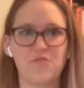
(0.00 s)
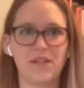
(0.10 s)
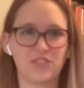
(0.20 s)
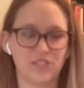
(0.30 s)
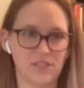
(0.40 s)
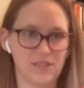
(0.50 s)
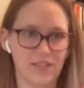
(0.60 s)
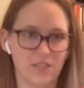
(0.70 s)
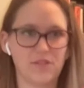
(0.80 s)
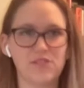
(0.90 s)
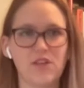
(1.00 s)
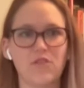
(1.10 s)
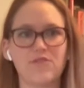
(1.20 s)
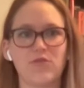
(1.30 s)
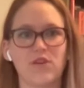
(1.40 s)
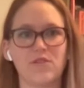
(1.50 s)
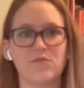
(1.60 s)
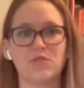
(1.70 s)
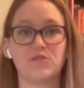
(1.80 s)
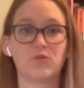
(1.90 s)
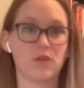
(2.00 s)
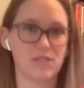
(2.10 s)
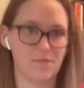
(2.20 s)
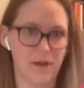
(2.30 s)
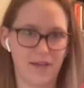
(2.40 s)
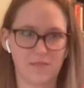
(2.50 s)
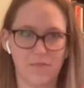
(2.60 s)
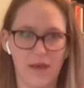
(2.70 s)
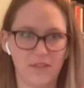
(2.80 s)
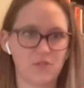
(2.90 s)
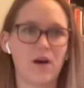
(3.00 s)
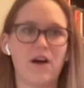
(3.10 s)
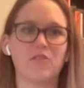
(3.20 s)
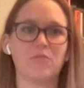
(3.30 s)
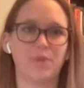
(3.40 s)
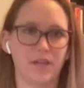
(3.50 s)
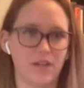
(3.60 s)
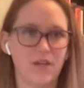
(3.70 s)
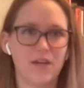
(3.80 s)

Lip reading: You mentioned sexual assault reform, which of course impacts men as well, but